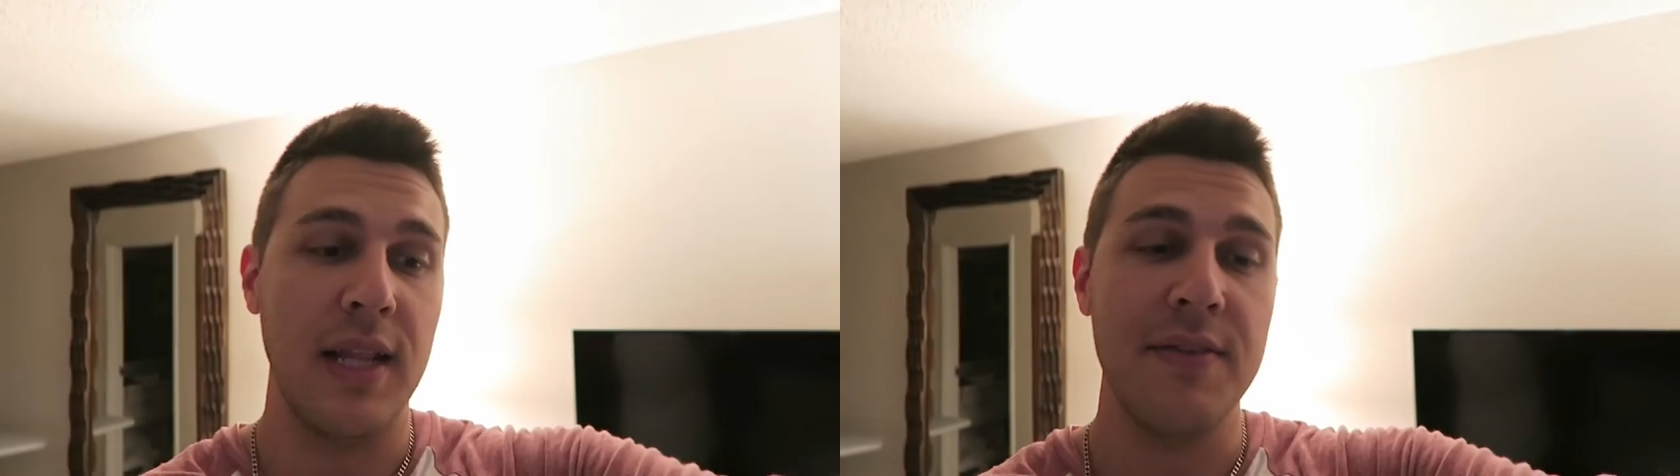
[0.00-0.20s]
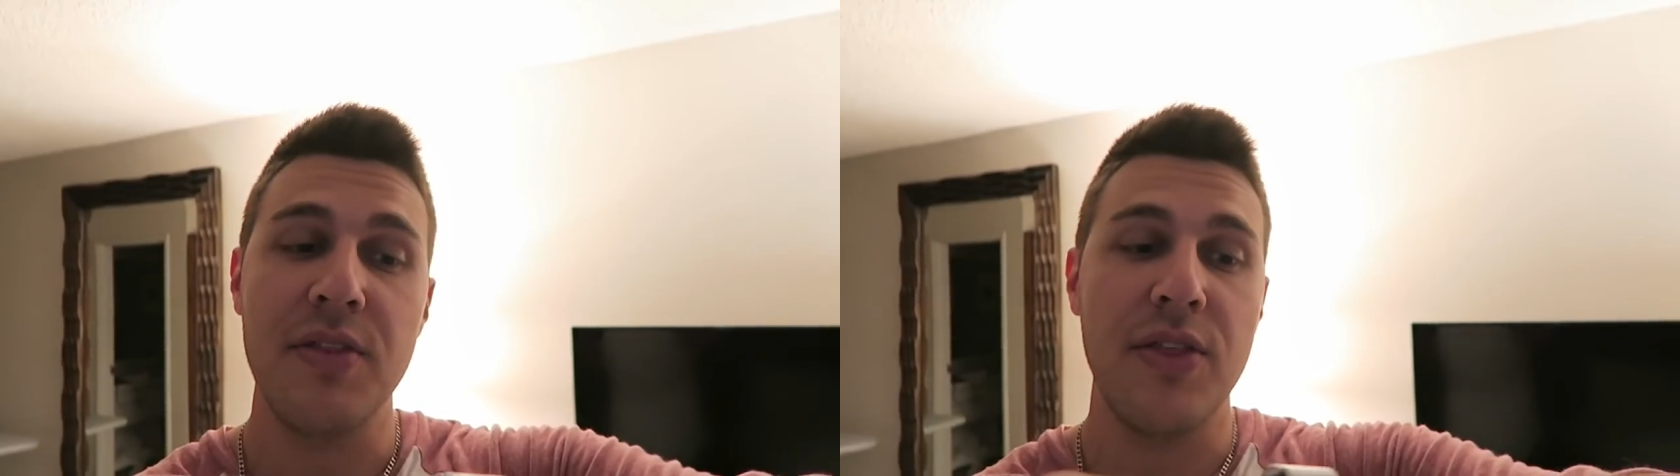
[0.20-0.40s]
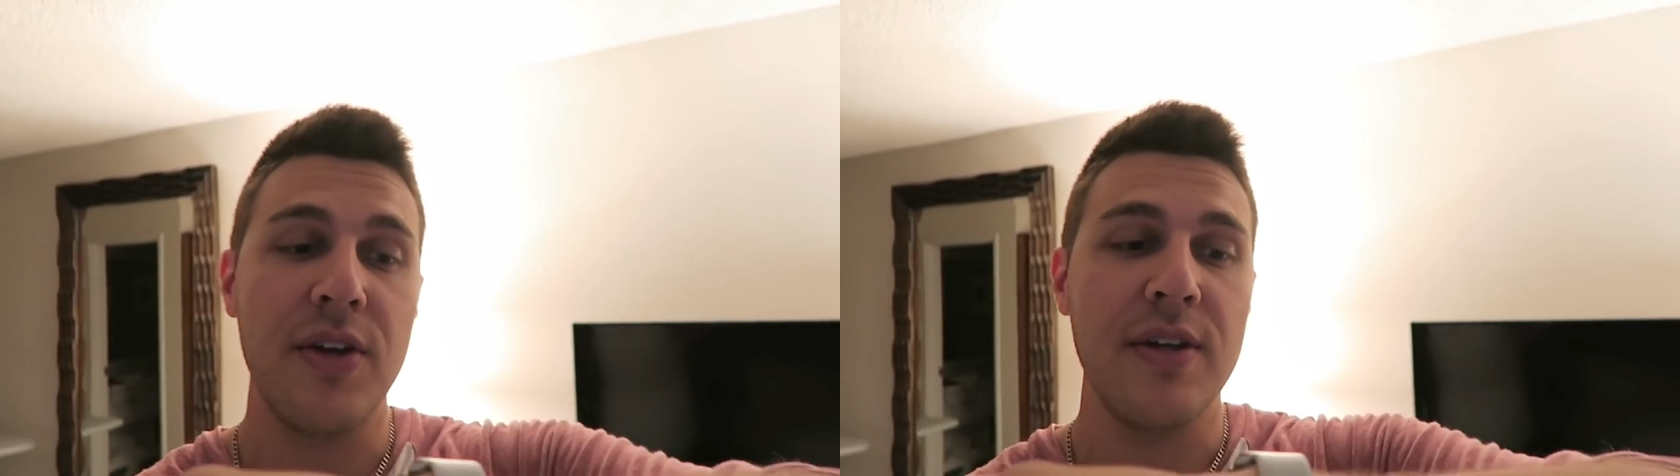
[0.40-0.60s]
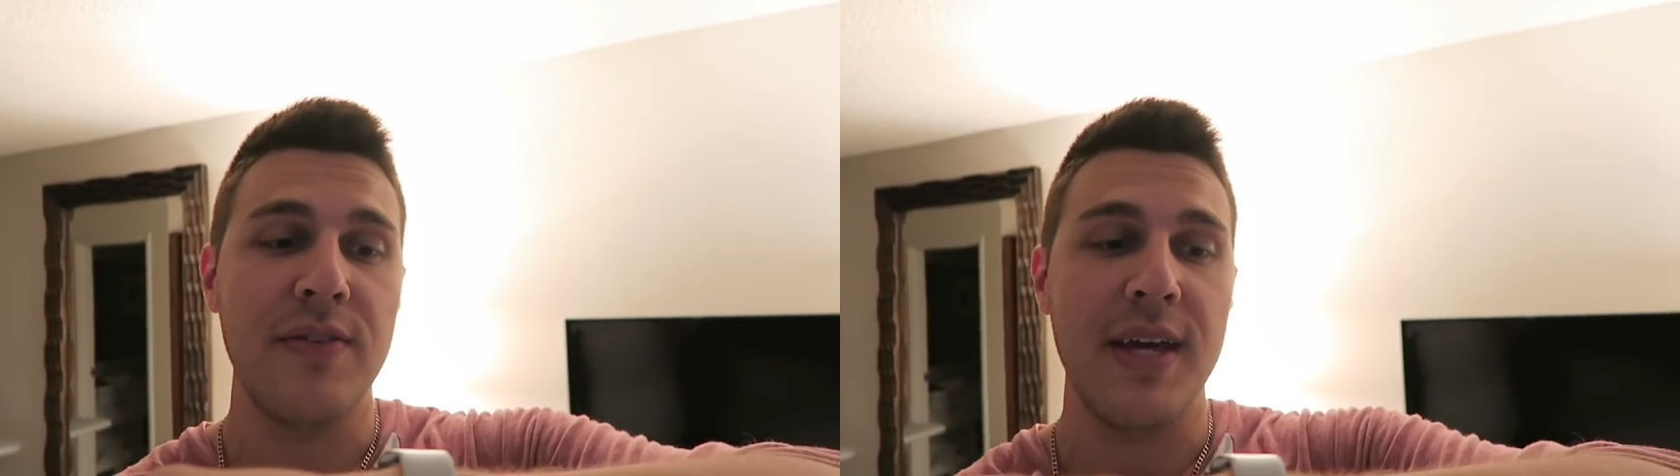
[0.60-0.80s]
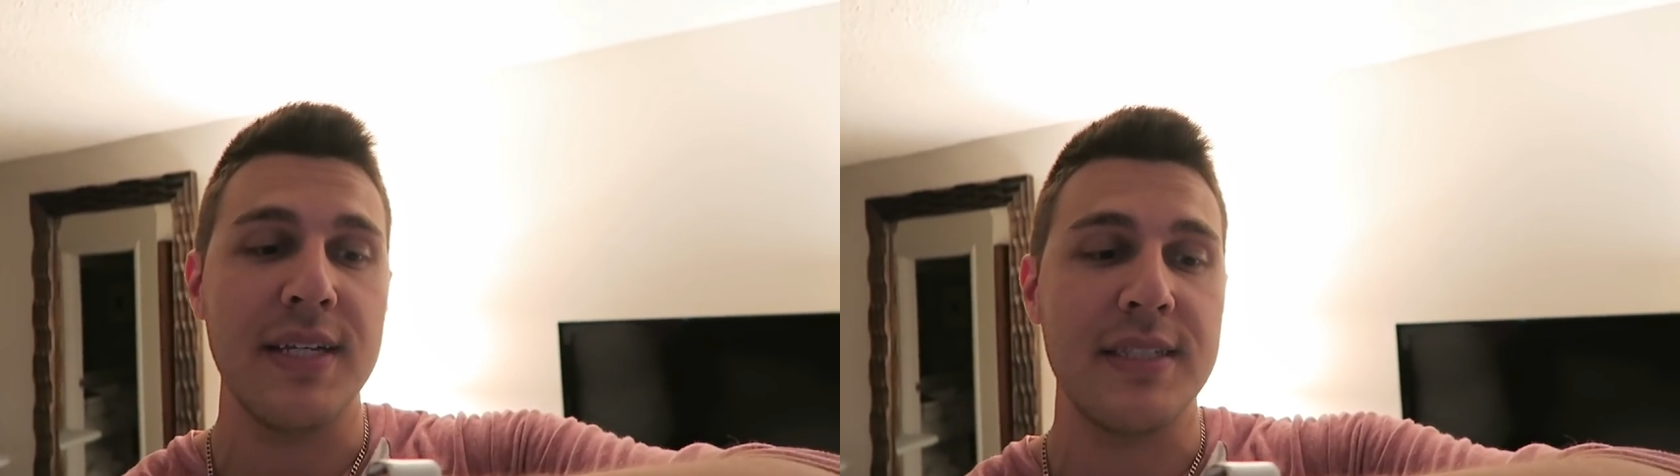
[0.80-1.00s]
eleven thirty
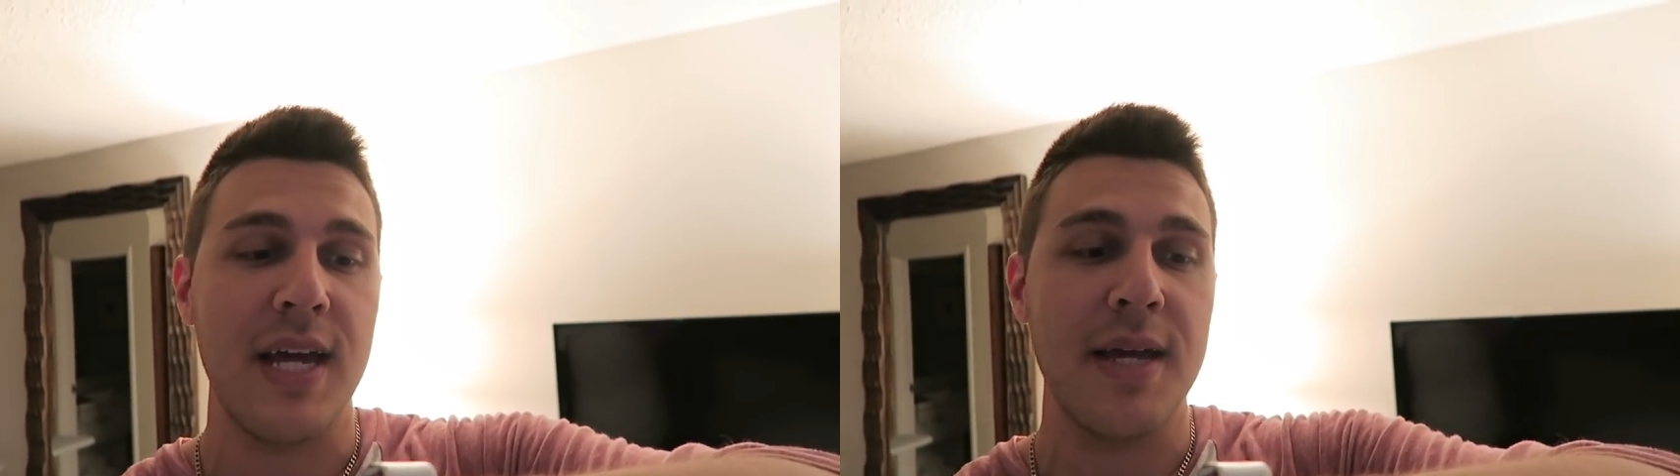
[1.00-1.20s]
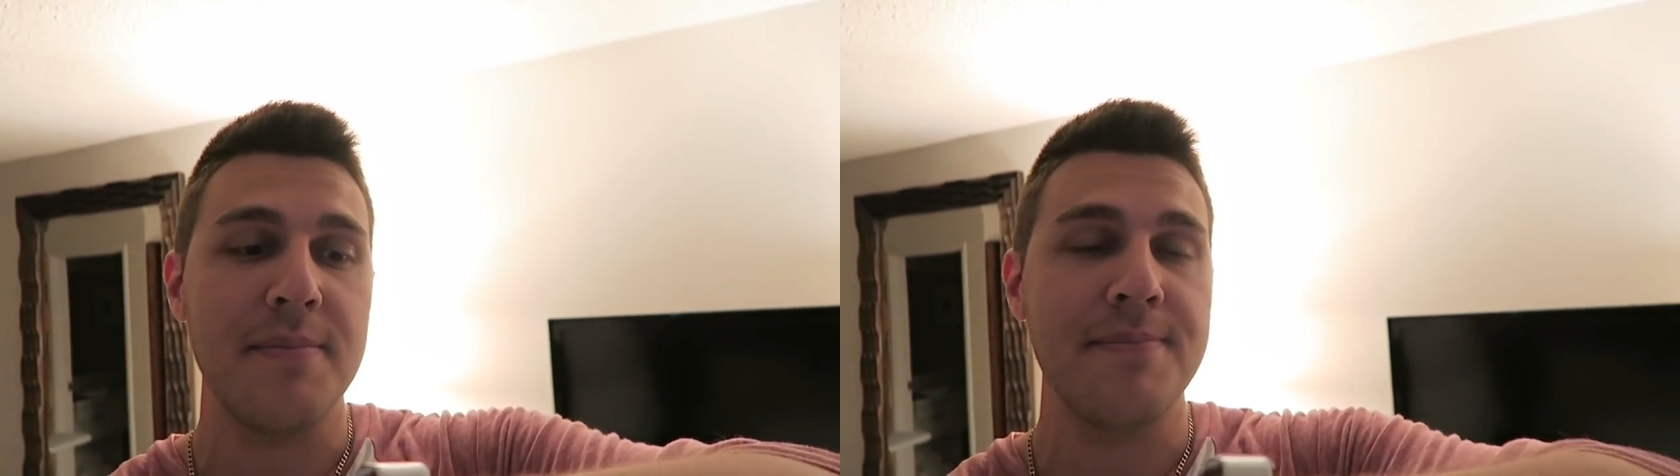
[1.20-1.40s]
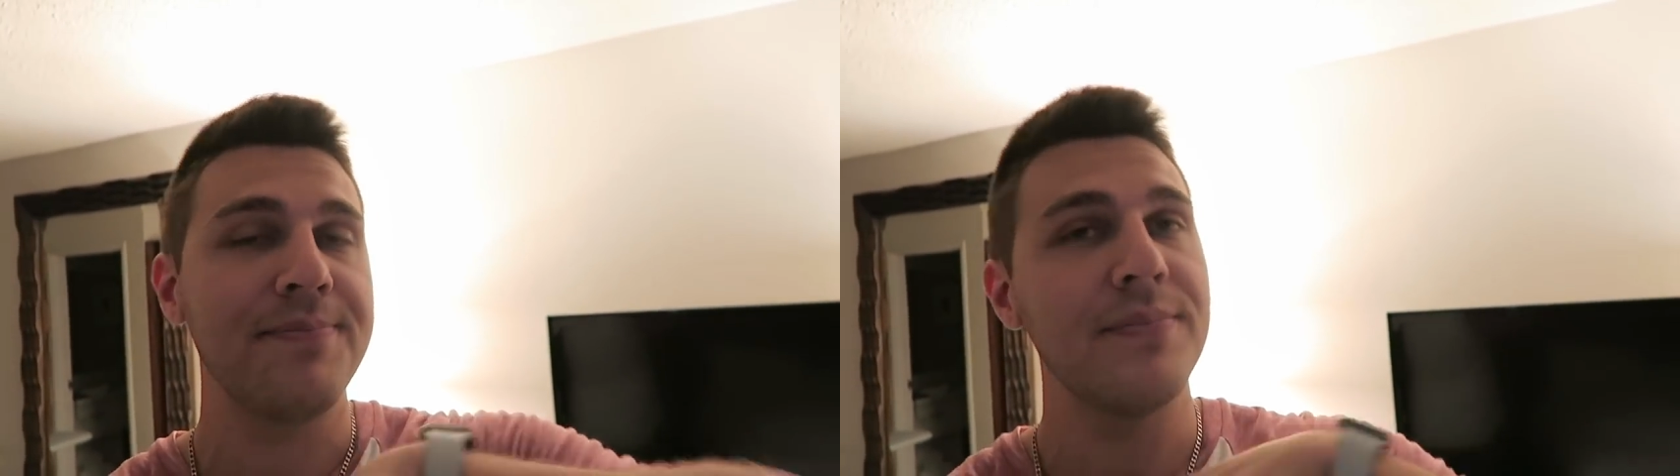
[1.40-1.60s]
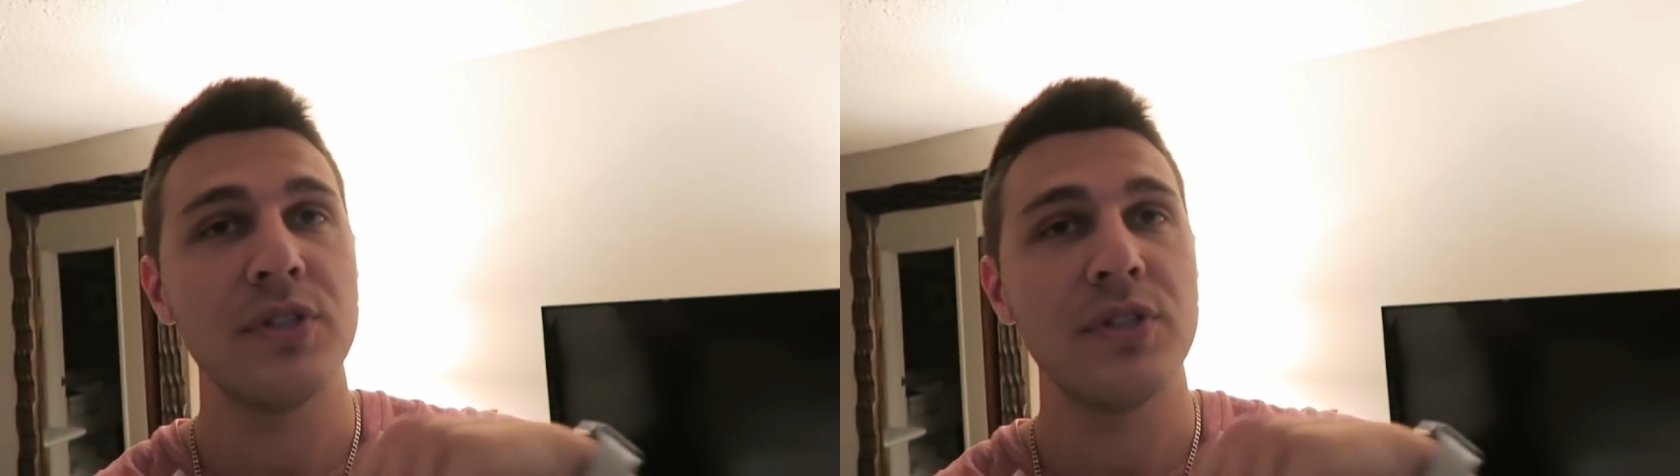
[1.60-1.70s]
Vegas time,